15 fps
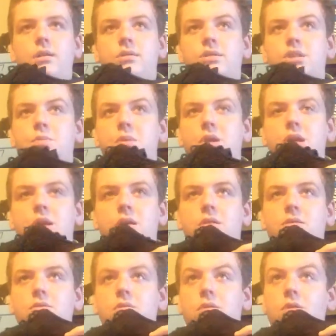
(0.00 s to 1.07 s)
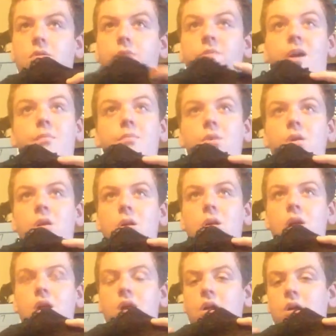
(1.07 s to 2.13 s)
just because November,
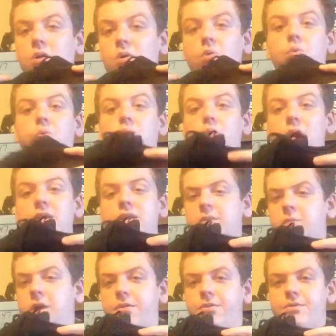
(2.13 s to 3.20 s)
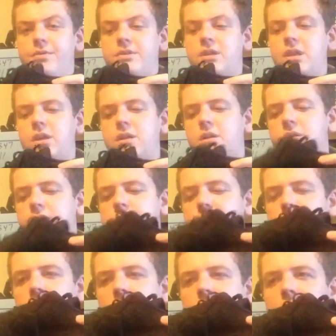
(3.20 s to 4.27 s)
crazy month for
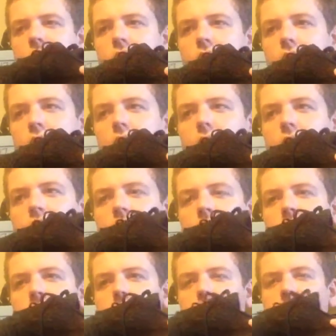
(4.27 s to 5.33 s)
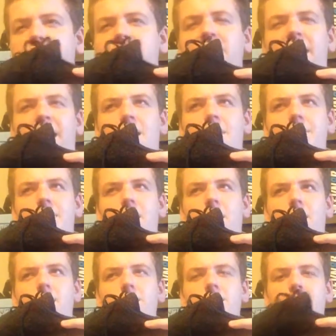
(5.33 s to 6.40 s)
sneakers. Got those slam
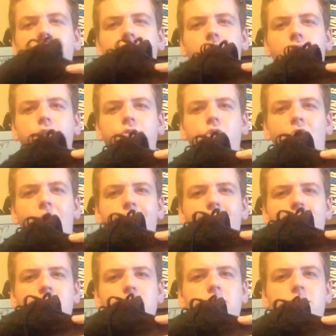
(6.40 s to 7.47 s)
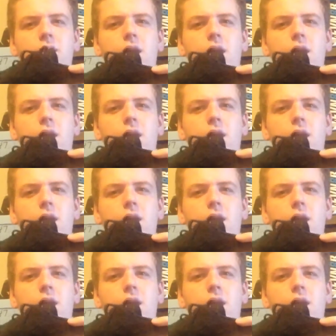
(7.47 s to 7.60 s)
dunks I saw dropping